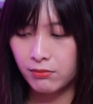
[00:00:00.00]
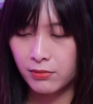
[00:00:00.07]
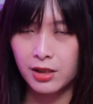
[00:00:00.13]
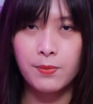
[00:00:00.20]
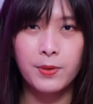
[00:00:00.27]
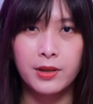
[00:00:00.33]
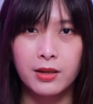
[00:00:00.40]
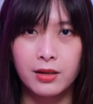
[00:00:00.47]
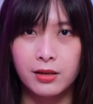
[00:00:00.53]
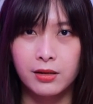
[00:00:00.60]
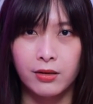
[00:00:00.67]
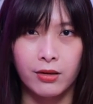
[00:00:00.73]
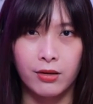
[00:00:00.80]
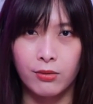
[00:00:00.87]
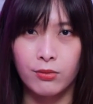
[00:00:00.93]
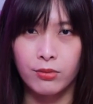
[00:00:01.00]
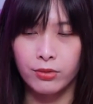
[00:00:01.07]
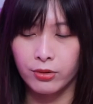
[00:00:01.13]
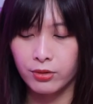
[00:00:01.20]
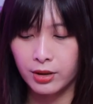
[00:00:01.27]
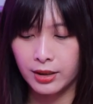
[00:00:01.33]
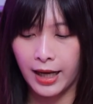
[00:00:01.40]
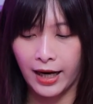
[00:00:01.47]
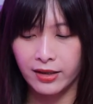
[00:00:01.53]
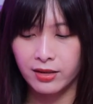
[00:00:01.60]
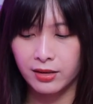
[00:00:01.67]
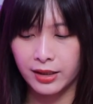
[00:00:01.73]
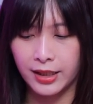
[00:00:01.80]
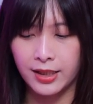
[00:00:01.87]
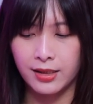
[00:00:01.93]
This particular Thor unit
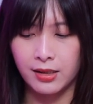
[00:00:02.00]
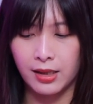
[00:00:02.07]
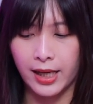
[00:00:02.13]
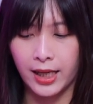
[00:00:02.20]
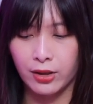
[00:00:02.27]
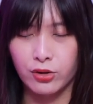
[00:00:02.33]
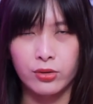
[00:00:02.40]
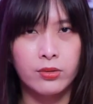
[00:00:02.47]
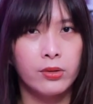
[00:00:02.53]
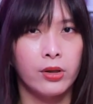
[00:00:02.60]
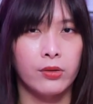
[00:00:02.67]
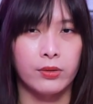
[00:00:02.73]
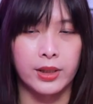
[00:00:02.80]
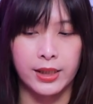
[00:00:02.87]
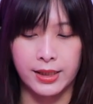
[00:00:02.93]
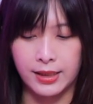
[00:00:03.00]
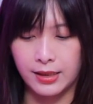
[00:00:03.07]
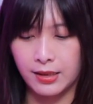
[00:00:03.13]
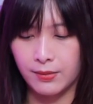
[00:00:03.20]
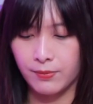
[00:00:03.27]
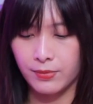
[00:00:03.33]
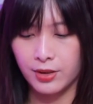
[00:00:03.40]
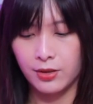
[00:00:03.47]
actually is a dual QD system.